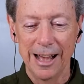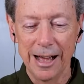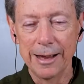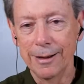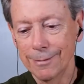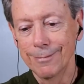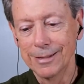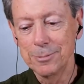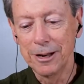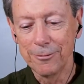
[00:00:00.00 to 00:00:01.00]
I, I
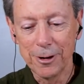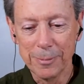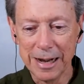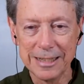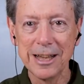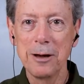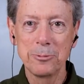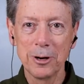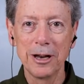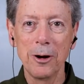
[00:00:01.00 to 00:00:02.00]
spent a fair amount of time
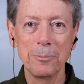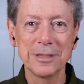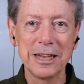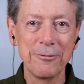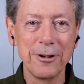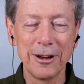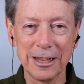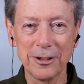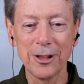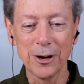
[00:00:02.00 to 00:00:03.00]
trying to help them stay fairly
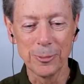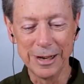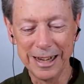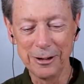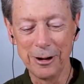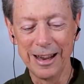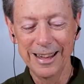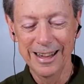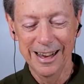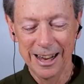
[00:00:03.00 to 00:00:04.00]
clear. But anyway,
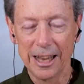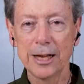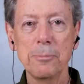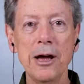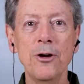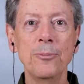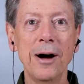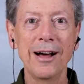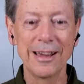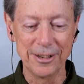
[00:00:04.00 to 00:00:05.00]
like my own
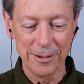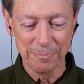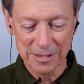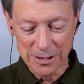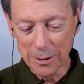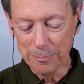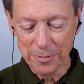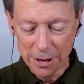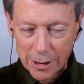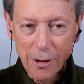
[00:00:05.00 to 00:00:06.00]
mind. So
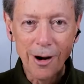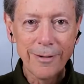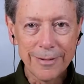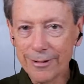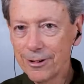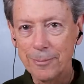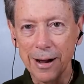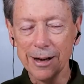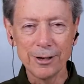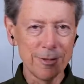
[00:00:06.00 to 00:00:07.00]
there you are. You're in your
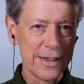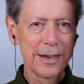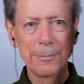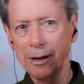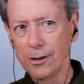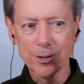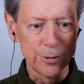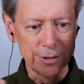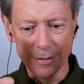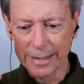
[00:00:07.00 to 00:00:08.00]
mind. You're thinking about all
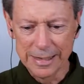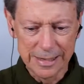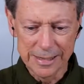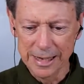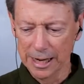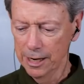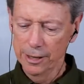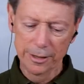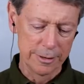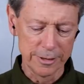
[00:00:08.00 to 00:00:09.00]
sorts of things.
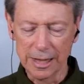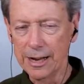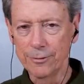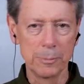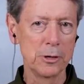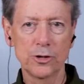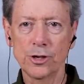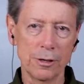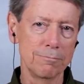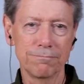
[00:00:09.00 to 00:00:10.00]
There's a lot of
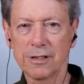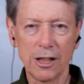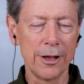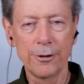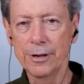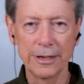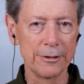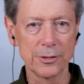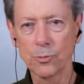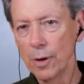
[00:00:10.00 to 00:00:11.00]
emotional clutter in there
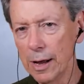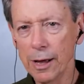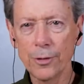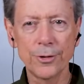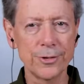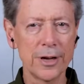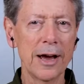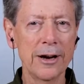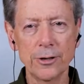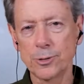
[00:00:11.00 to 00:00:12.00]
as well
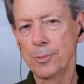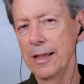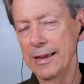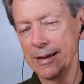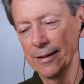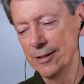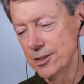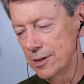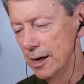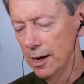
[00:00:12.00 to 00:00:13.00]
desires,
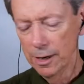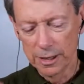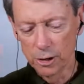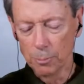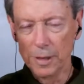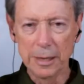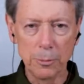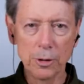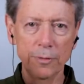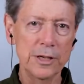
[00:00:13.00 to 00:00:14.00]
plans, little mini
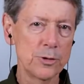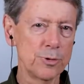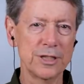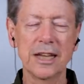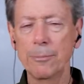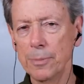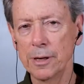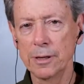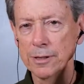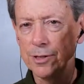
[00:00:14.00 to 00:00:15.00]
movies,
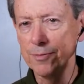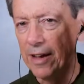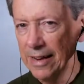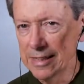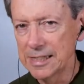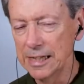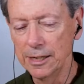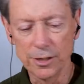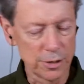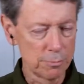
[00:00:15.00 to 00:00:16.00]
resentments,
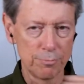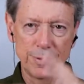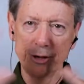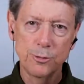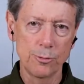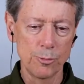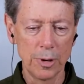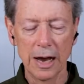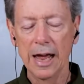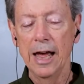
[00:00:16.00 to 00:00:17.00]
fantasies.
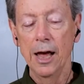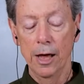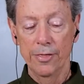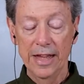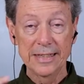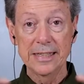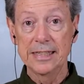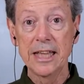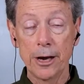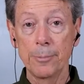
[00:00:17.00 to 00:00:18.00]
That's the
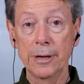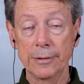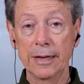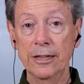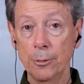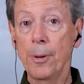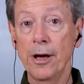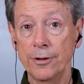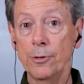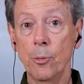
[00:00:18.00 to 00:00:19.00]
sediment in the
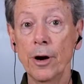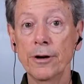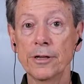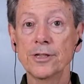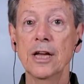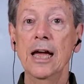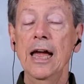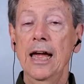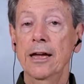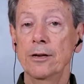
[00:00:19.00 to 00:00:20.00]
pond of awareness
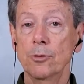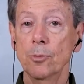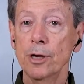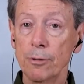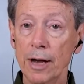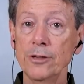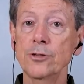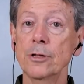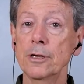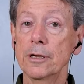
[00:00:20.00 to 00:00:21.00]
and we
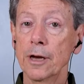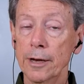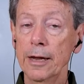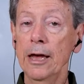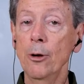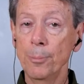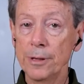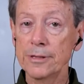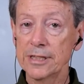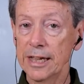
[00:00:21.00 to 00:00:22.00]
gradually kind of help
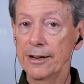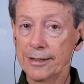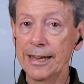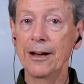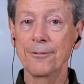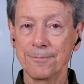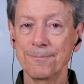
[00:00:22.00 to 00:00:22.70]
it settle down.